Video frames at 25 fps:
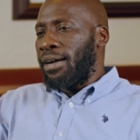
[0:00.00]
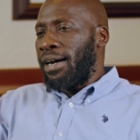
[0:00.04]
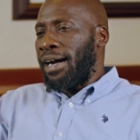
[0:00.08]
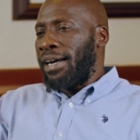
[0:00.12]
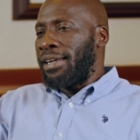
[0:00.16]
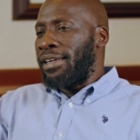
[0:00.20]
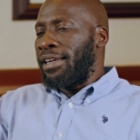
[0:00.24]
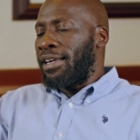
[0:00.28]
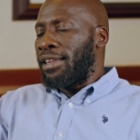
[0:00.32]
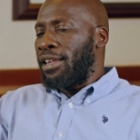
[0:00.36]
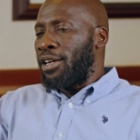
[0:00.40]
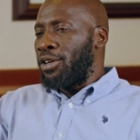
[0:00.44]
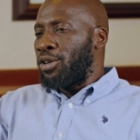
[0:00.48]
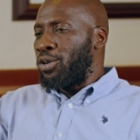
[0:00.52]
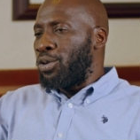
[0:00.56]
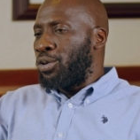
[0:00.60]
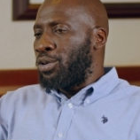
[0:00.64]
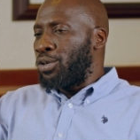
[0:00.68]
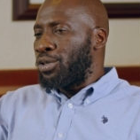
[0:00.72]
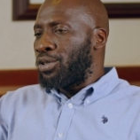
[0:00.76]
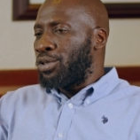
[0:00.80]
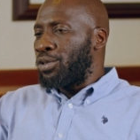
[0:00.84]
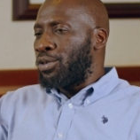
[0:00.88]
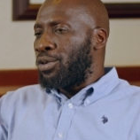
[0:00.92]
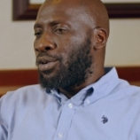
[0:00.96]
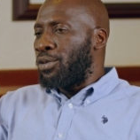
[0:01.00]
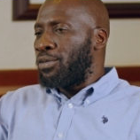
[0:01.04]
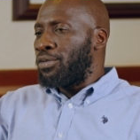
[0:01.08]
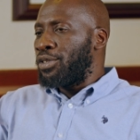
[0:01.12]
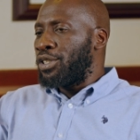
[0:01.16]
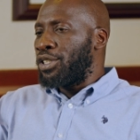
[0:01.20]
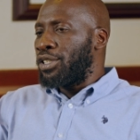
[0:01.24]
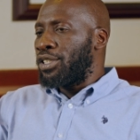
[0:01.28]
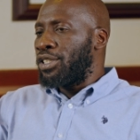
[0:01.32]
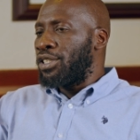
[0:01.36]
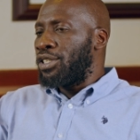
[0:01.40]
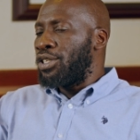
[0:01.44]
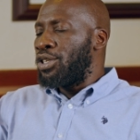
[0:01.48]
another note of
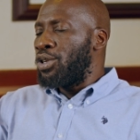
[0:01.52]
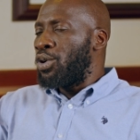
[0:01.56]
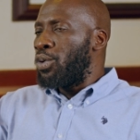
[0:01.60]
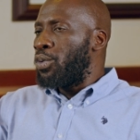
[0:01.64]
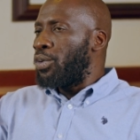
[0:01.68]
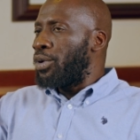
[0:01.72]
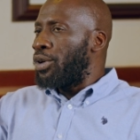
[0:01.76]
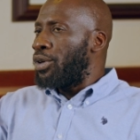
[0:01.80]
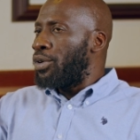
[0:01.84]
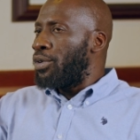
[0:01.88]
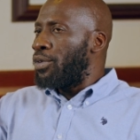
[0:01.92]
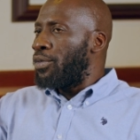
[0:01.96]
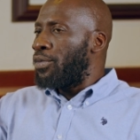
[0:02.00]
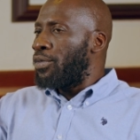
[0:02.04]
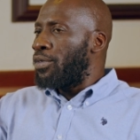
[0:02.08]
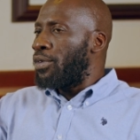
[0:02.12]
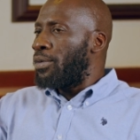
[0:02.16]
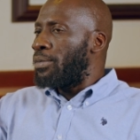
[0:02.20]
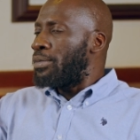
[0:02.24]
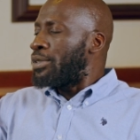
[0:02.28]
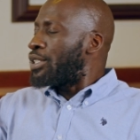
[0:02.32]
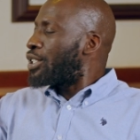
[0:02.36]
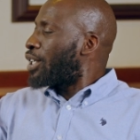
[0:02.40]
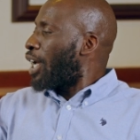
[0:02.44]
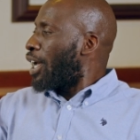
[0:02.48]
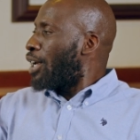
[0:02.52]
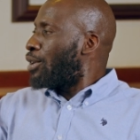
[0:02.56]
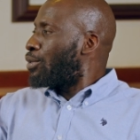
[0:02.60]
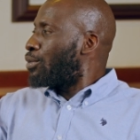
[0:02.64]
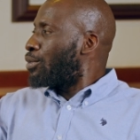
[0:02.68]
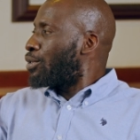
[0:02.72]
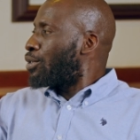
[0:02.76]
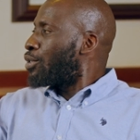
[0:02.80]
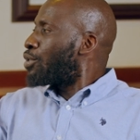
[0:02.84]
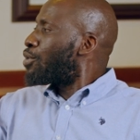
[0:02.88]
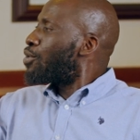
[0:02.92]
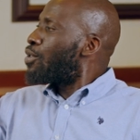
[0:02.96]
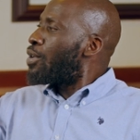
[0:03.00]
just knowing you from
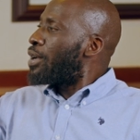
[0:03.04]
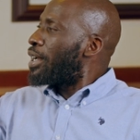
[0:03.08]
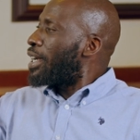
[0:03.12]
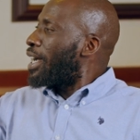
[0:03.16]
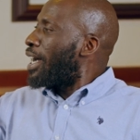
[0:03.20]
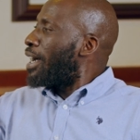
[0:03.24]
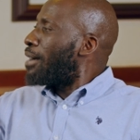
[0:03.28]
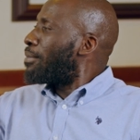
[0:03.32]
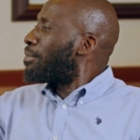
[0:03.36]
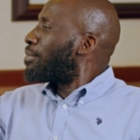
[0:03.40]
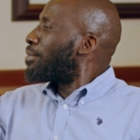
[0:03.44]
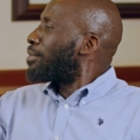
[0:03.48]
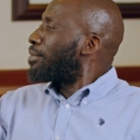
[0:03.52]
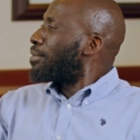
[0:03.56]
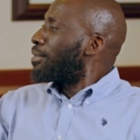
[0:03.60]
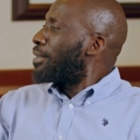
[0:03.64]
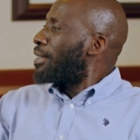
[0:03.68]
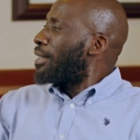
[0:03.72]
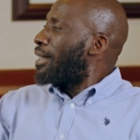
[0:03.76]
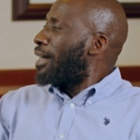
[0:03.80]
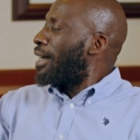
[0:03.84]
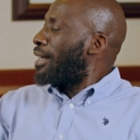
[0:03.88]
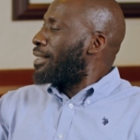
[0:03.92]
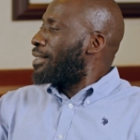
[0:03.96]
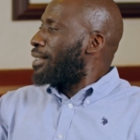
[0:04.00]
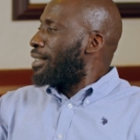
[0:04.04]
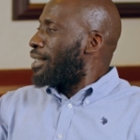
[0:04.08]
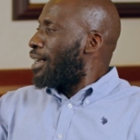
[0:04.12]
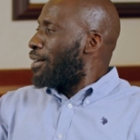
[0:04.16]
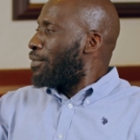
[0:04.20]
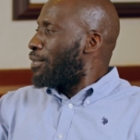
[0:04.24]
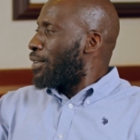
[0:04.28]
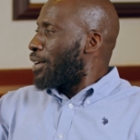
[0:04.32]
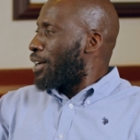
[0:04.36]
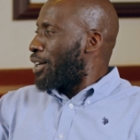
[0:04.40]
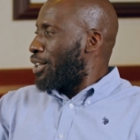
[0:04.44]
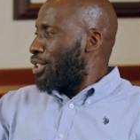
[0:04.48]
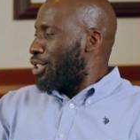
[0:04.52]
childhood, growing up as an
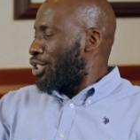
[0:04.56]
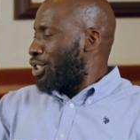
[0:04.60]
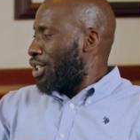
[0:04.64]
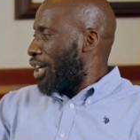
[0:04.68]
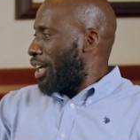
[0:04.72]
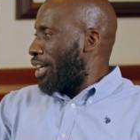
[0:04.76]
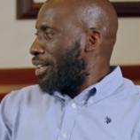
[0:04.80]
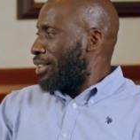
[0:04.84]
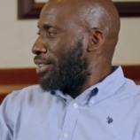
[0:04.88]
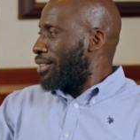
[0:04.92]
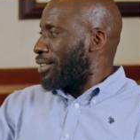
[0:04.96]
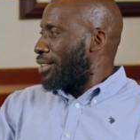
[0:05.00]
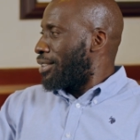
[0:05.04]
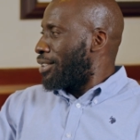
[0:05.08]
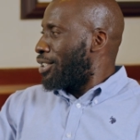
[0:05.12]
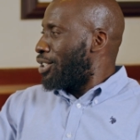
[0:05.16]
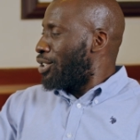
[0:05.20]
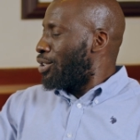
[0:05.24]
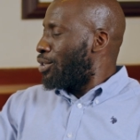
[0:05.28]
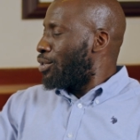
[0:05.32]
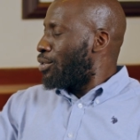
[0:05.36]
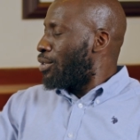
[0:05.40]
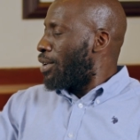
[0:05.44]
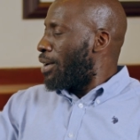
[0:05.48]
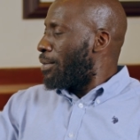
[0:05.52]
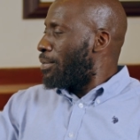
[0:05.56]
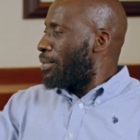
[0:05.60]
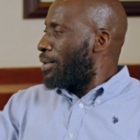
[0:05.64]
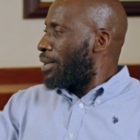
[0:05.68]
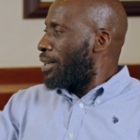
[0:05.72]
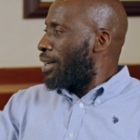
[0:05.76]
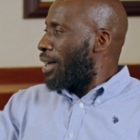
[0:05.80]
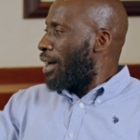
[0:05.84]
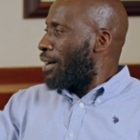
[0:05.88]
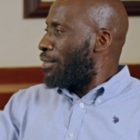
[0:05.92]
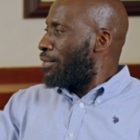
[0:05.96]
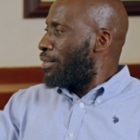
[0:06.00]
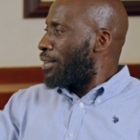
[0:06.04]
African child. Did you grow up
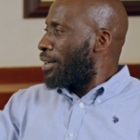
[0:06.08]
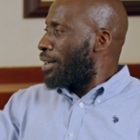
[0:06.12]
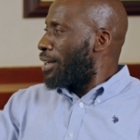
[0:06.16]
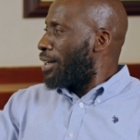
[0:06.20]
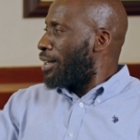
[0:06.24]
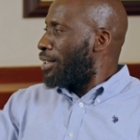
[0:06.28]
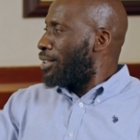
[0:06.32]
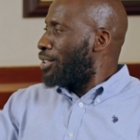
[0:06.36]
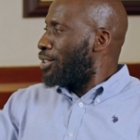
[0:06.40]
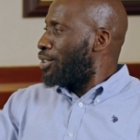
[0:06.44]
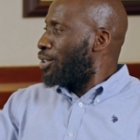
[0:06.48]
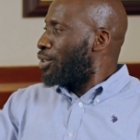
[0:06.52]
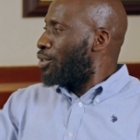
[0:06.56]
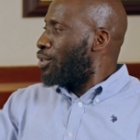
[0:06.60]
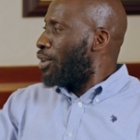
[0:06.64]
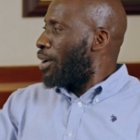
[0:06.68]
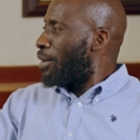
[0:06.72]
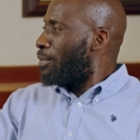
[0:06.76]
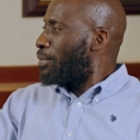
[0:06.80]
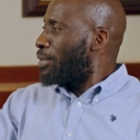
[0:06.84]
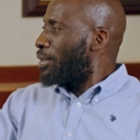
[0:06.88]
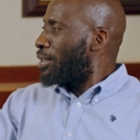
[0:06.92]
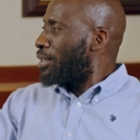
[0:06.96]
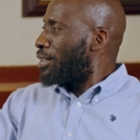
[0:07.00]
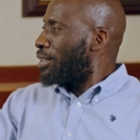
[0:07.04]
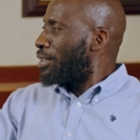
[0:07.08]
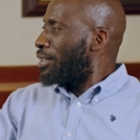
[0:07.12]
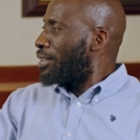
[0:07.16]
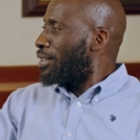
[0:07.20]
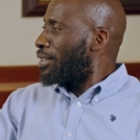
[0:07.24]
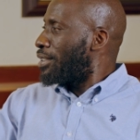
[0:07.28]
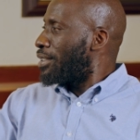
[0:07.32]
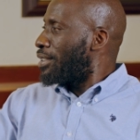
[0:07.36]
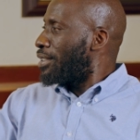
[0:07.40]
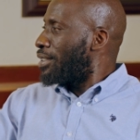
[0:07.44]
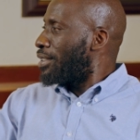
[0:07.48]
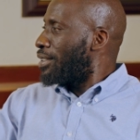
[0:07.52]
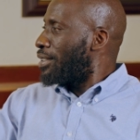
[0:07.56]
in Africa? Did you grow up in
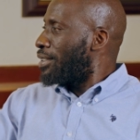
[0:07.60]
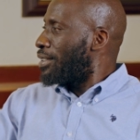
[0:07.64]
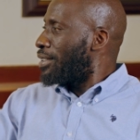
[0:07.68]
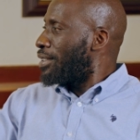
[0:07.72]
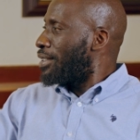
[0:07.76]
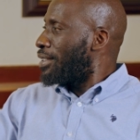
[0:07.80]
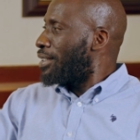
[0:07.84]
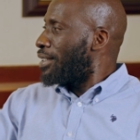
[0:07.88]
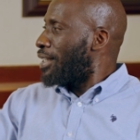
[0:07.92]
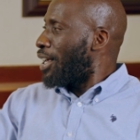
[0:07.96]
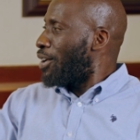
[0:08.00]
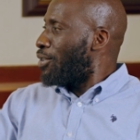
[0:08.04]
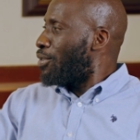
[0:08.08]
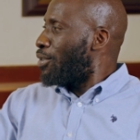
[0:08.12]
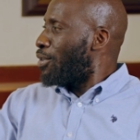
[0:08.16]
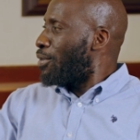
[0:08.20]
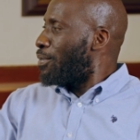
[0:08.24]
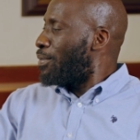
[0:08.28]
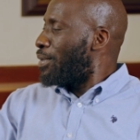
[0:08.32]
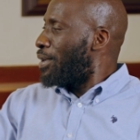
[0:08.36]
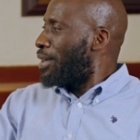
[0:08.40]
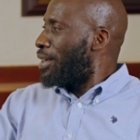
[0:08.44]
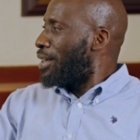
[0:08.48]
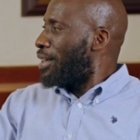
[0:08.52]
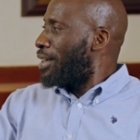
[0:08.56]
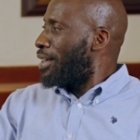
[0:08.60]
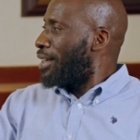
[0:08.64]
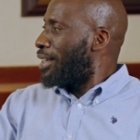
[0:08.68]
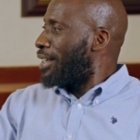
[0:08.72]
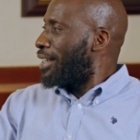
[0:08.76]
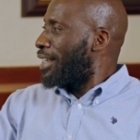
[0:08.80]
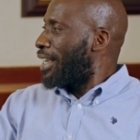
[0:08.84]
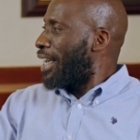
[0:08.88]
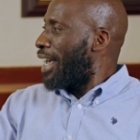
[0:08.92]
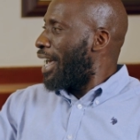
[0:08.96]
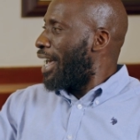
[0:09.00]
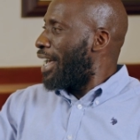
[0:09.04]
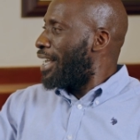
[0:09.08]
Nairobi, in
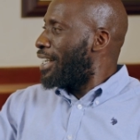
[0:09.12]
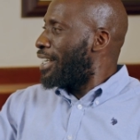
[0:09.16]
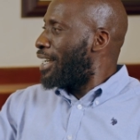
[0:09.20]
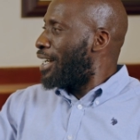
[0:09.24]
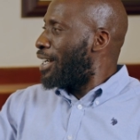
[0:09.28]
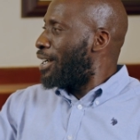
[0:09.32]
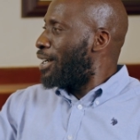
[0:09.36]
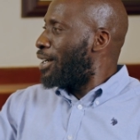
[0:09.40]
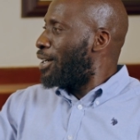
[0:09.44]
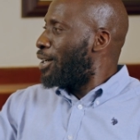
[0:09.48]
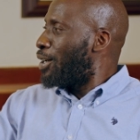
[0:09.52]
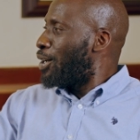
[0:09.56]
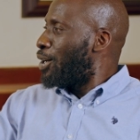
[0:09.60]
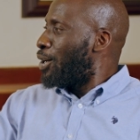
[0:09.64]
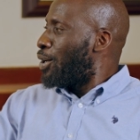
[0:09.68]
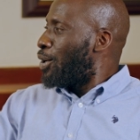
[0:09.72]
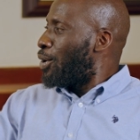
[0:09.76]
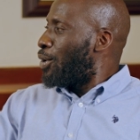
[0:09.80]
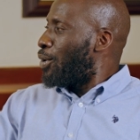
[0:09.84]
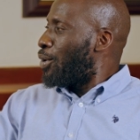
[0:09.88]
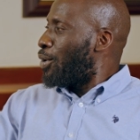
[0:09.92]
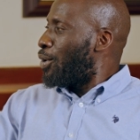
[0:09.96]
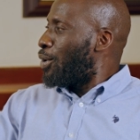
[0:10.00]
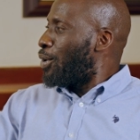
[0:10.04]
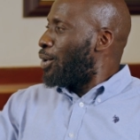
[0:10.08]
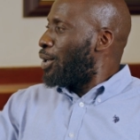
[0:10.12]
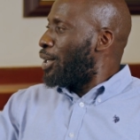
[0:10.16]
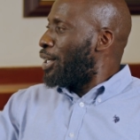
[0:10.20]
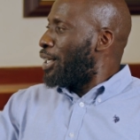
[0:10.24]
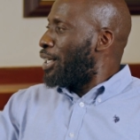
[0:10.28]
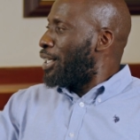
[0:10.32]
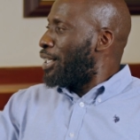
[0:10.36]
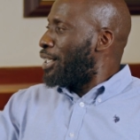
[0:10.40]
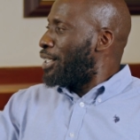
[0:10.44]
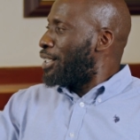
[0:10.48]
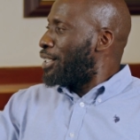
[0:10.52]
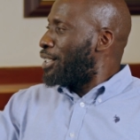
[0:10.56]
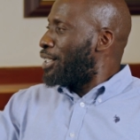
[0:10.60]
yes. Kenya, or
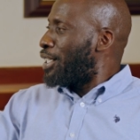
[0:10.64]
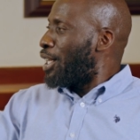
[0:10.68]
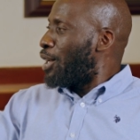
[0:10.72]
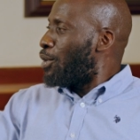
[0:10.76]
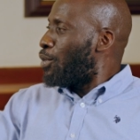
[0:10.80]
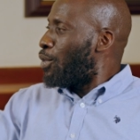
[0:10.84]
in the